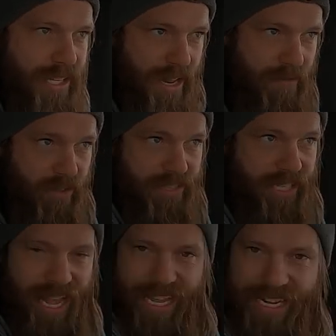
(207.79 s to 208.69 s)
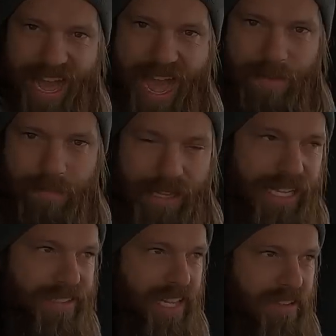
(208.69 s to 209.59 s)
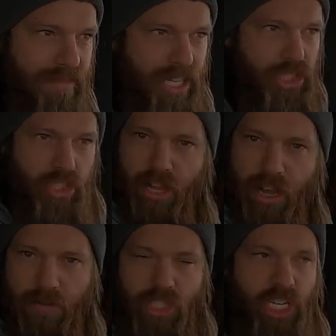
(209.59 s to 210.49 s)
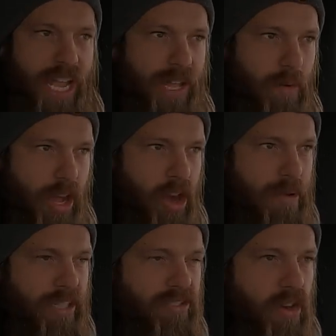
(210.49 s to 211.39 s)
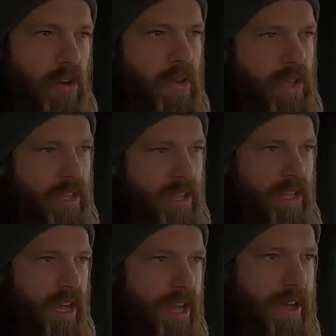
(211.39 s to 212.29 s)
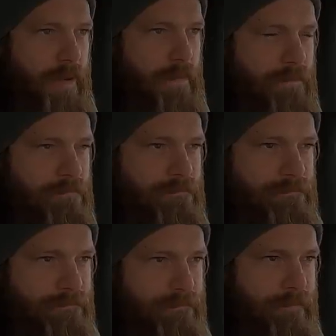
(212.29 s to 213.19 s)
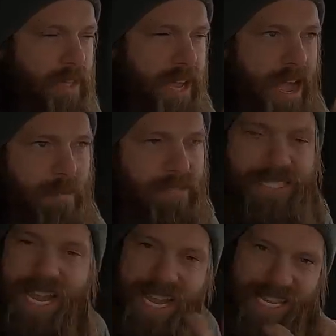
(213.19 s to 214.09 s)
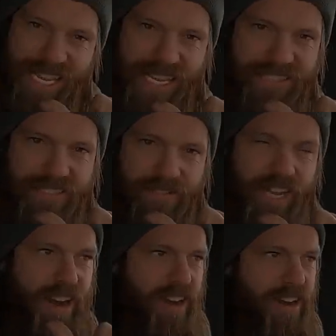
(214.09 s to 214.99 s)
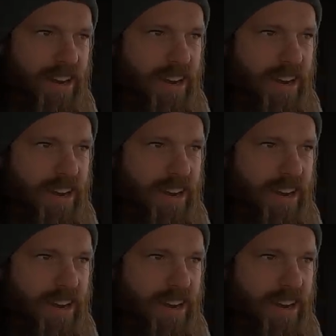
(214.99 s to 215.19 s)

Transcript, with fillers: Denver's at a, in a high plains elevation along with Cheyenne, Wyoming. So um, I'm staying east of there,